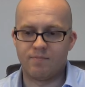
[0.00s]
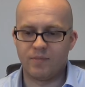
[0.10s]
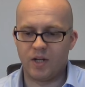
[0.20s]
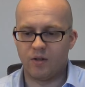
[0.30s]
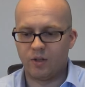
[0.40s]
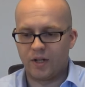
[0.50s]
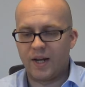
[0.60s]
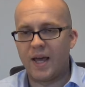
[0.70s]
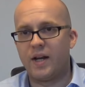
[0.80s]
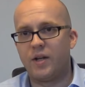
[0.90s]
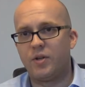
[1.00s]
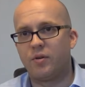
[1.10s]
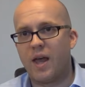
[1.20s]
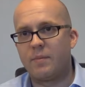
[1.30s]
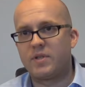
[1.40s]
looking at it on your
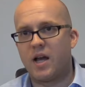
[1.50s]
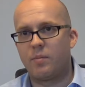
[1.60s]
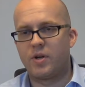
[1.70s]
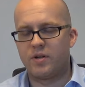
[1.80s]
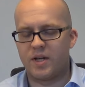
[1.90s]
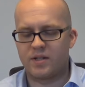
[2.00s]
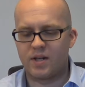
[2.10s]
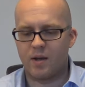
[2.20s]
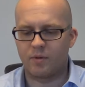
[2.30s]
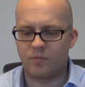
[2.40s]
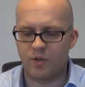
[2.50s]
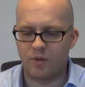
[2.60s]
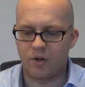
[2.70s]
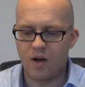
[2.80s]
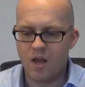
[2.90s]
laptop or your desktop
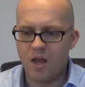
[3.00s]
computer.